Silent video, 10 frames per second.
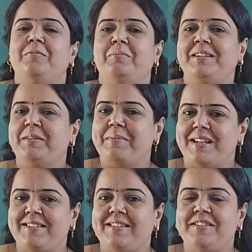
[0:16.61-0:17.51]
but the
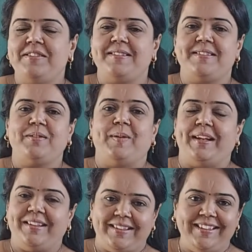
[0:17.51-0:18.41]
message is
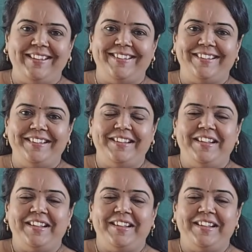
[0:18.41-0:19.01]
quite clear